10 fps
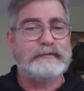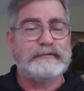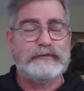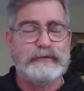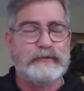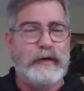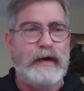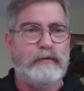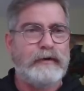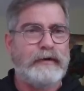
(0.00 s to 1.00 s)
ooh,
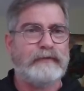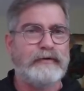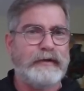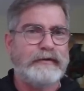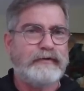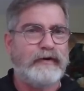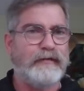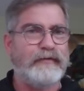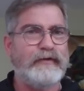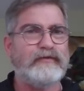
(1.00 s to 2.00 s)
wow, we're going to really
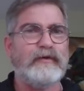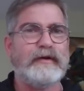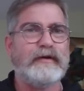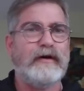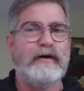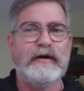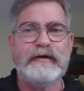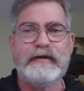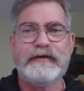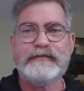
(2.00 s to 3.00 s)
turn this one
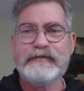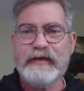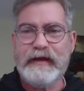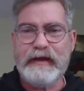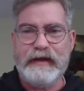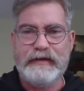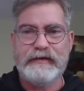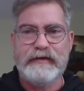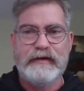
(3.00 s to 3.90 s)
on its head.